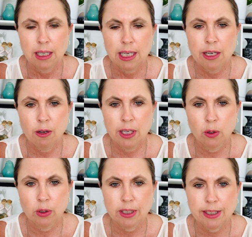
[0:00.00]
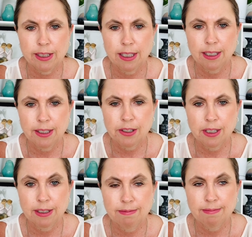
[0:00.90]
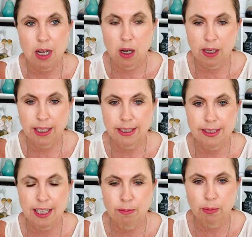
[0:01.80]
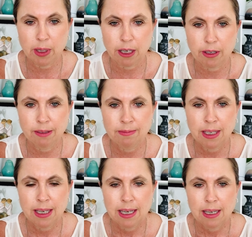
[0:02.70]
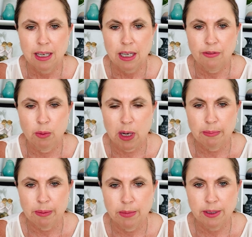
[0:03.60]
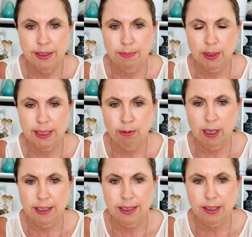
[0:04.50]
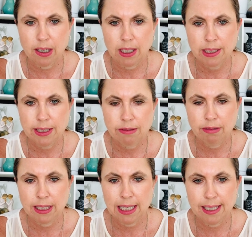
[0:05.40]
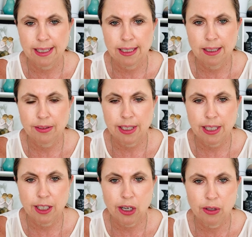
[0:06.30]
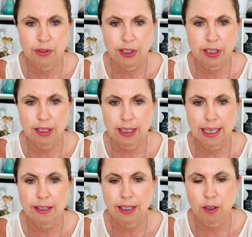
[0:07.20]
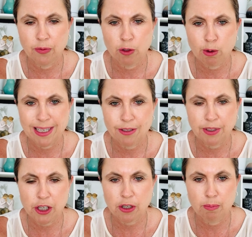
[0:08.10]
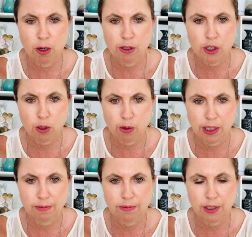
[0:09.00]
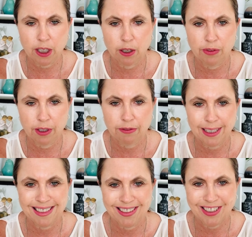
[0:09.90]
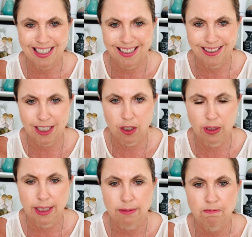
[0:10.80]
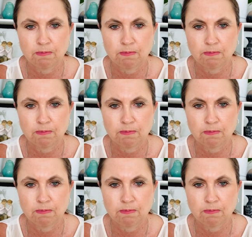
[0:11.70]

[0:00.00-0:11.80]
In early August, I started preparing for my members best practice guides regarding the COVID ending of the rent eviction moratorium for COVID affected tenants only.